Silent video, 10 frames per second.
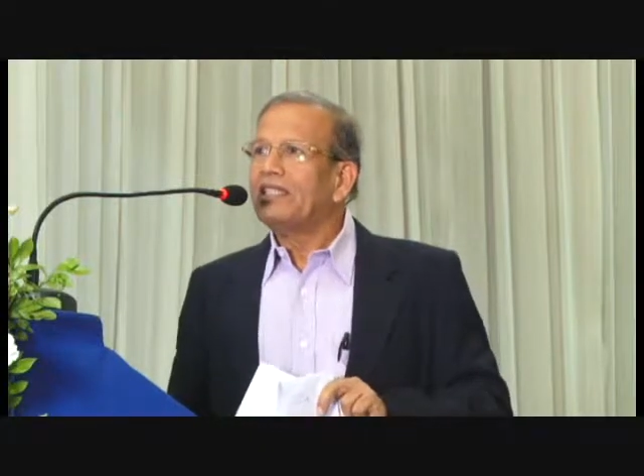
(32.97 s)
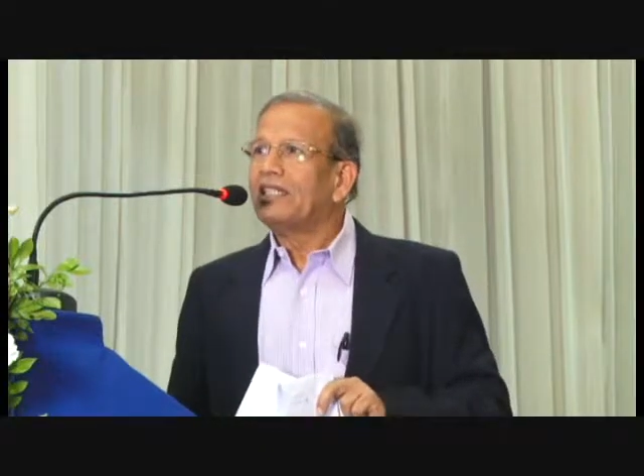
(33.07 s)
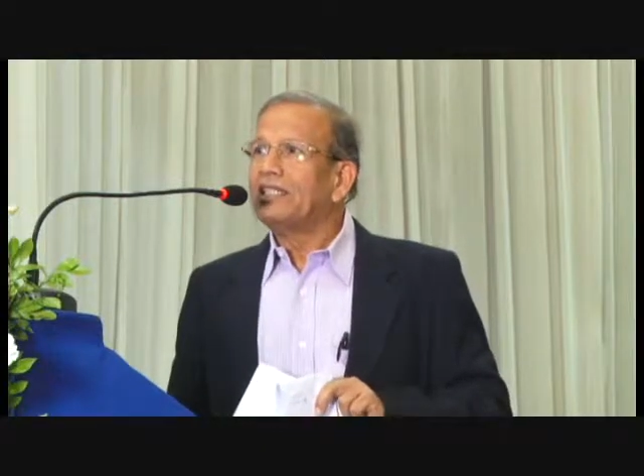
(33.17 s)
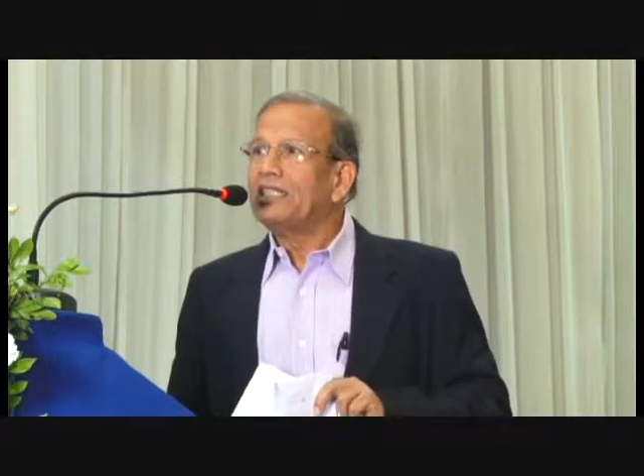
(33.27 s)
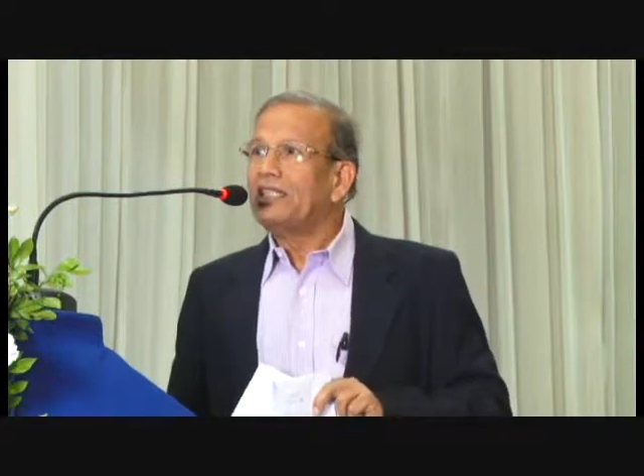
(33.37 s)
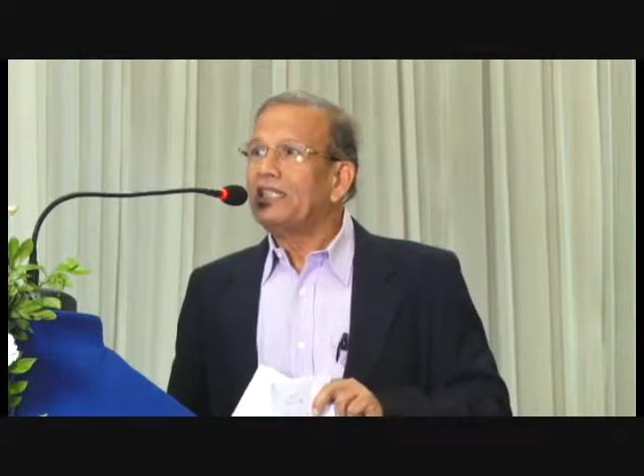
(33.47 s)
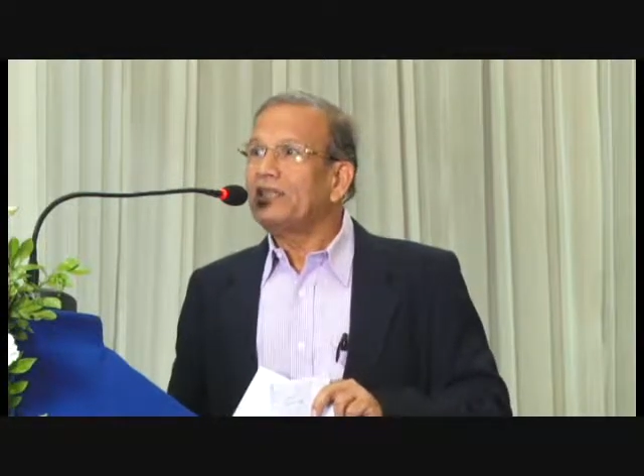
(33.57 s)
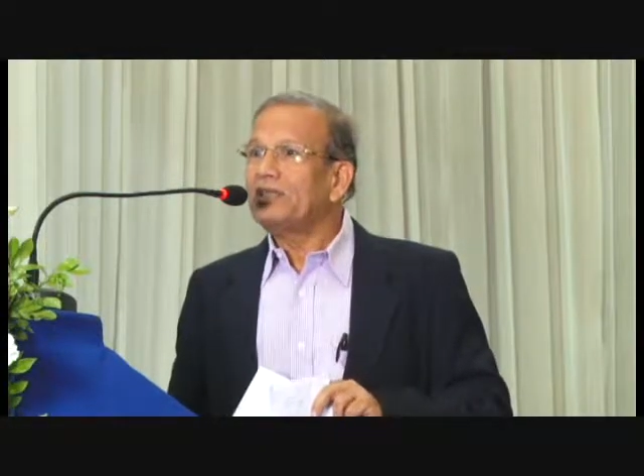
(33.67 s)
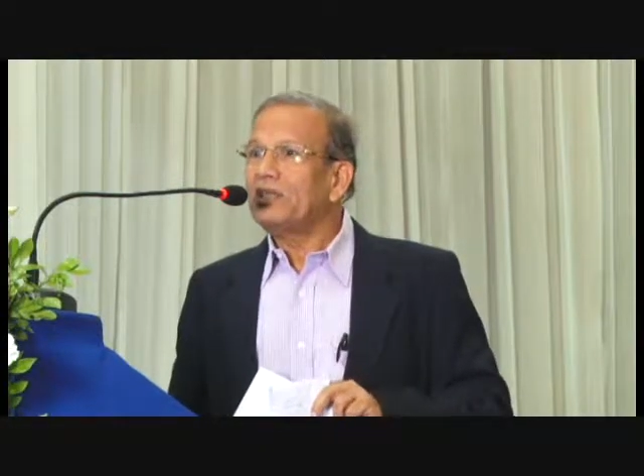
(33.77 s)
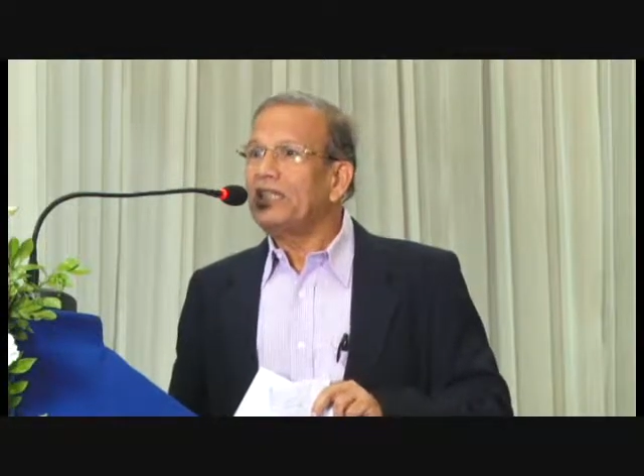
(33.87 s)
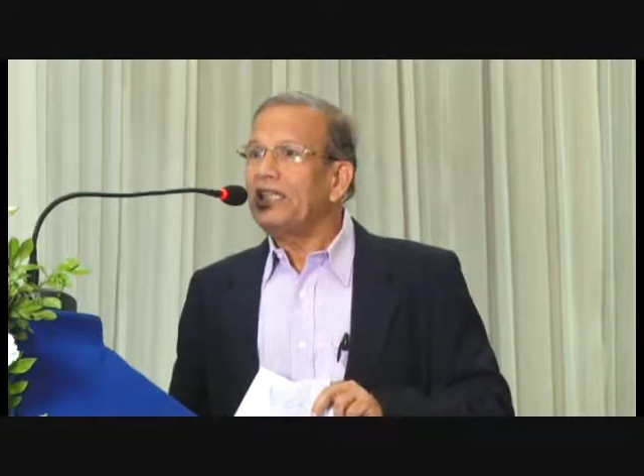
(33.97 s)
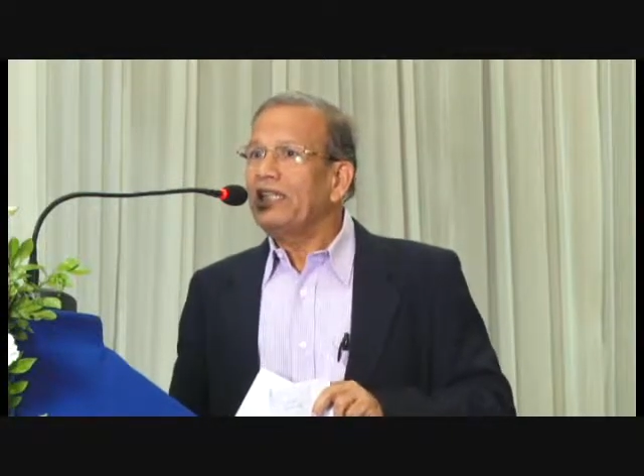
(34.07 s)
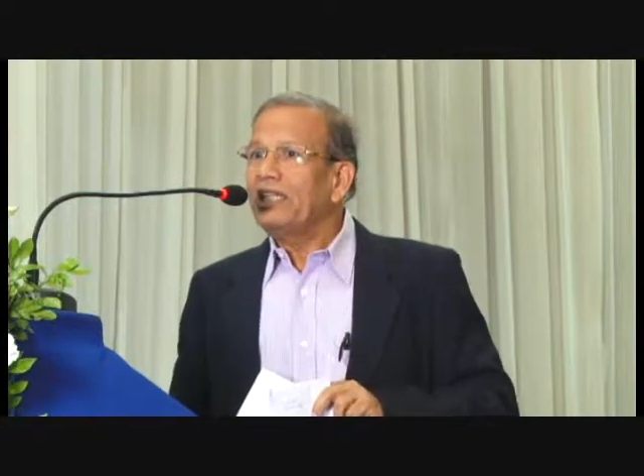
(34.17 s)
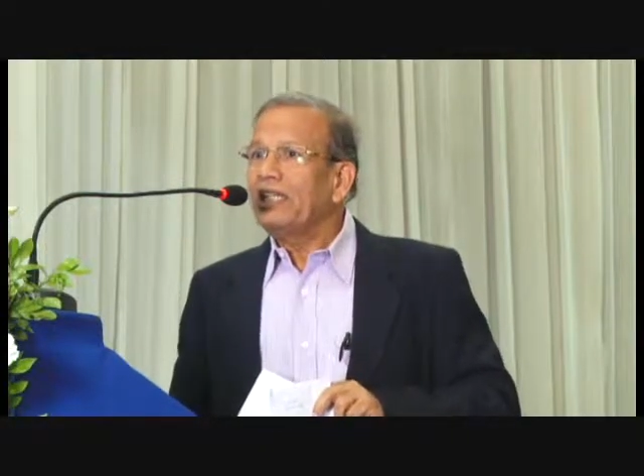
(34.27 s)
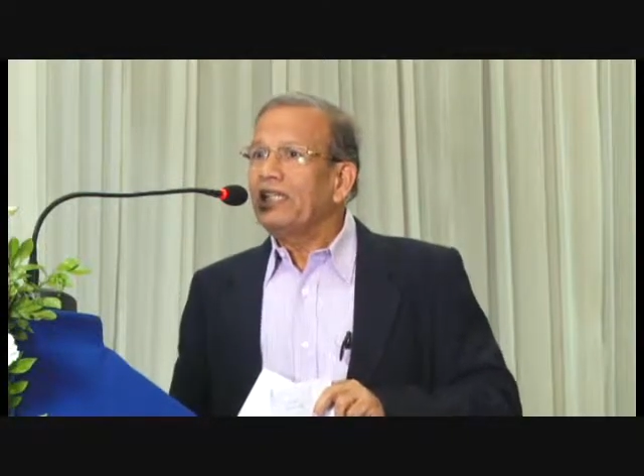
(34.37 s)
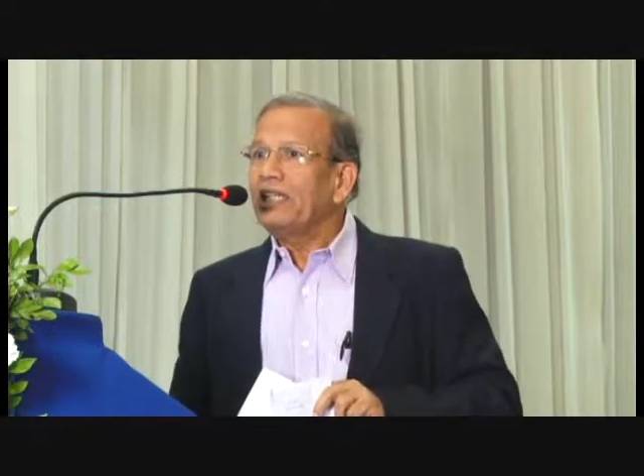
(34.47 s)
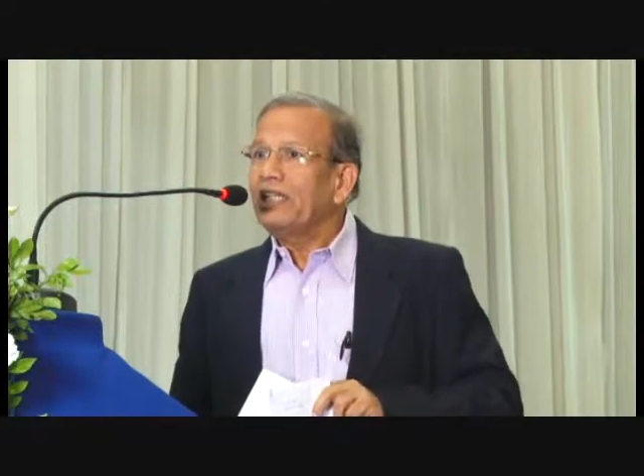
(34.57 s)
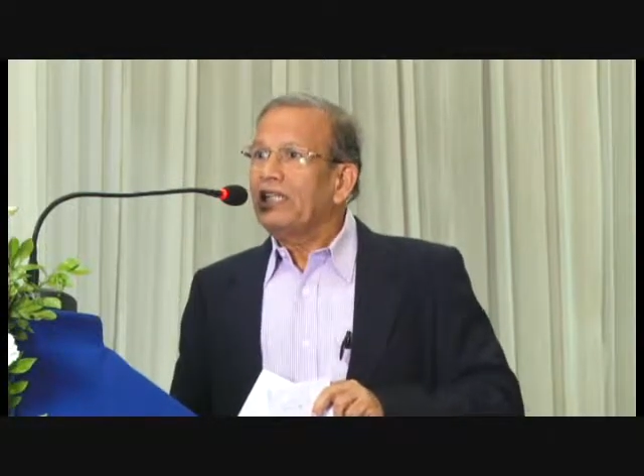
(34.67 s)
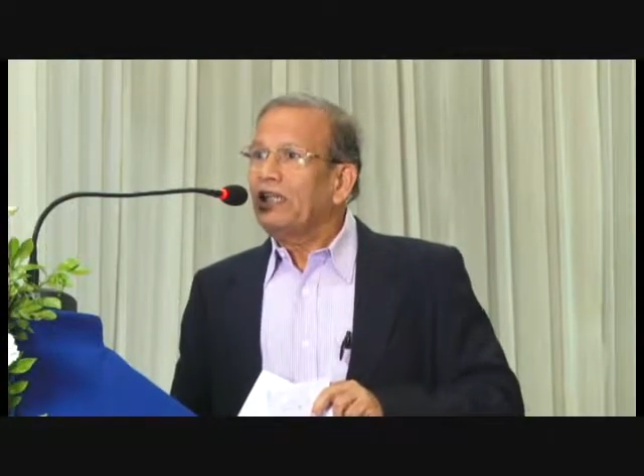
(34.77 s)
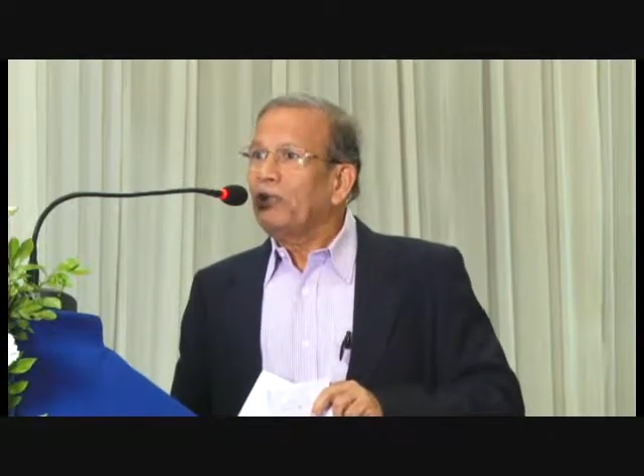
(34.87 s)
uh, in terms of the
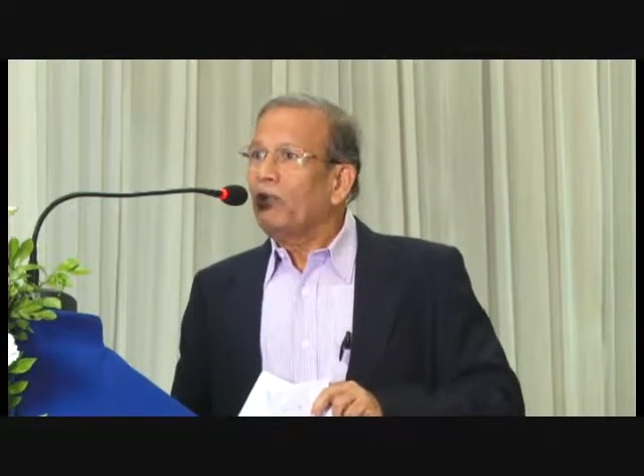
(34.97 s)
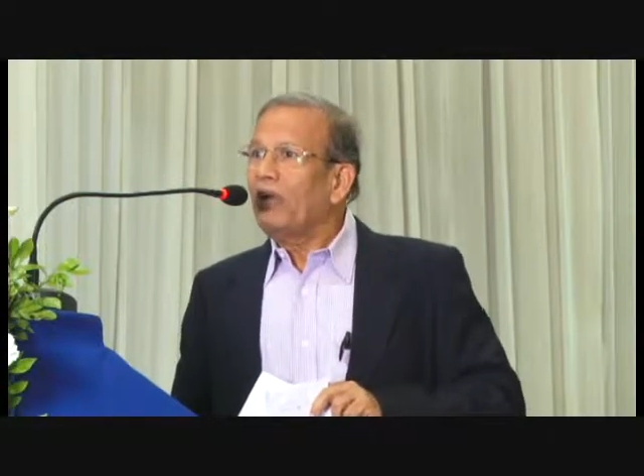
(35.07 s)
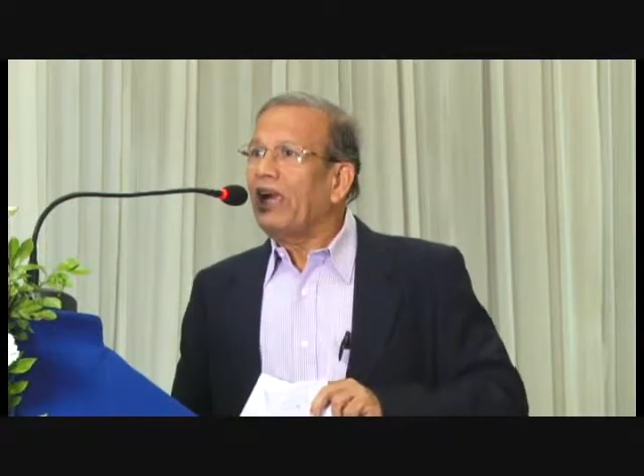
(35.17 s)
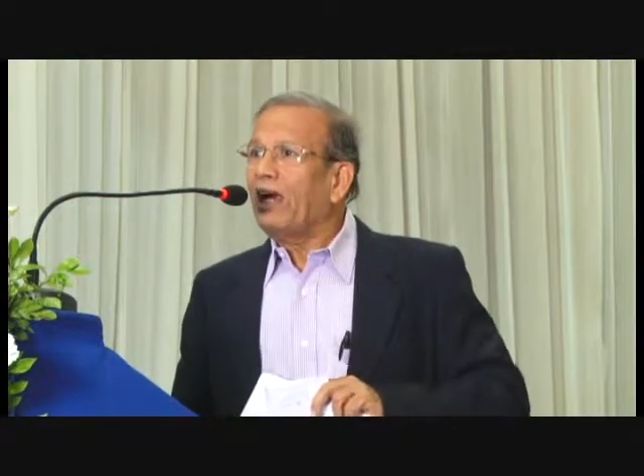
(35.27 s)
way,